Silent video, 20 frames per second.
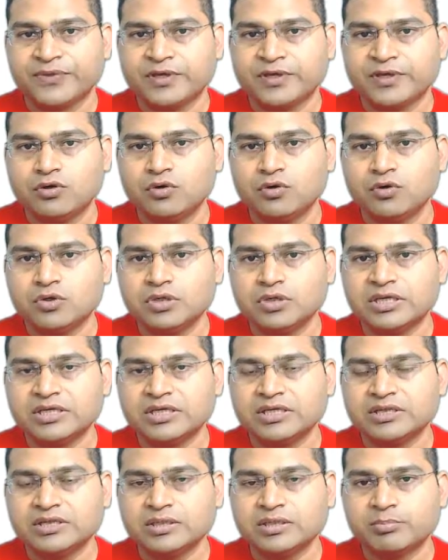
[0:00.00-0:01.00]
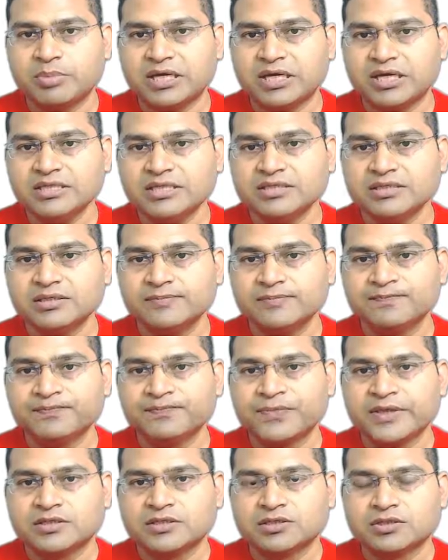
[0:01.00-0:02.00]
loading the plugins.
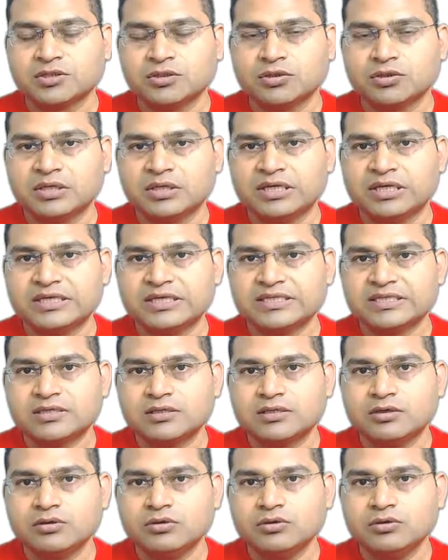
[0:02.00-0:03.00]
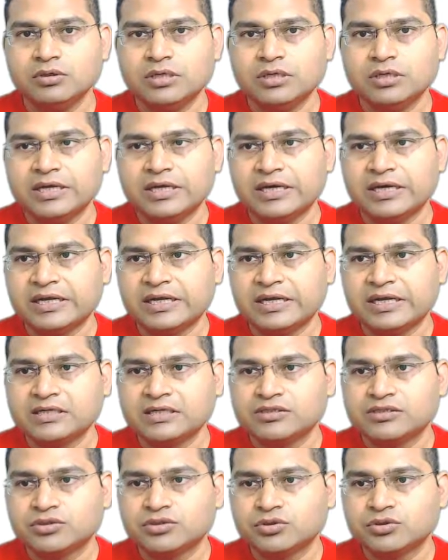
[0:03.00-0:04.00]
So let it load, and
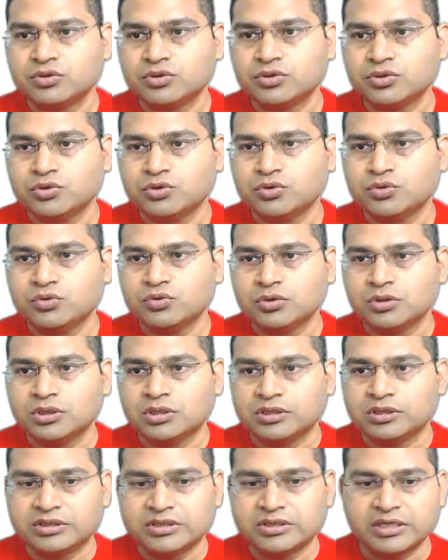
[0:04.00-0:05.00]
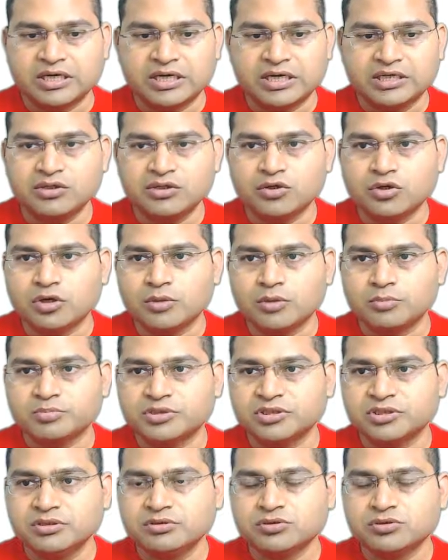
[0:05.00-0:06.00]
I'll show you the other
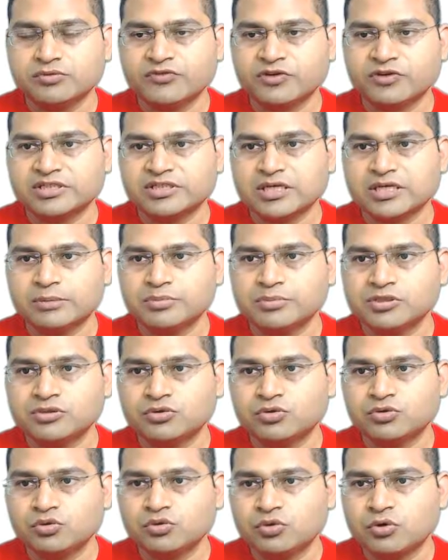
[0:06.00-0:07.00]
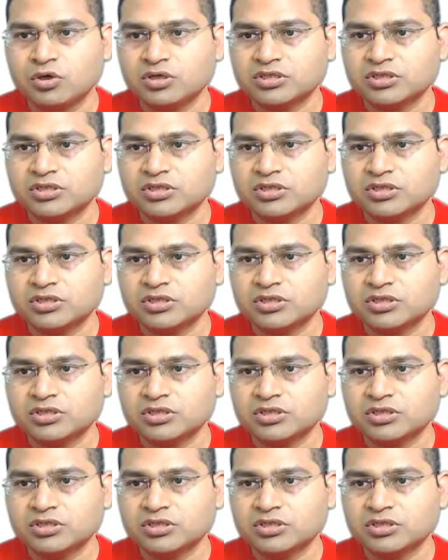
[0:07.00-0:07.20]
option. So for example, you do not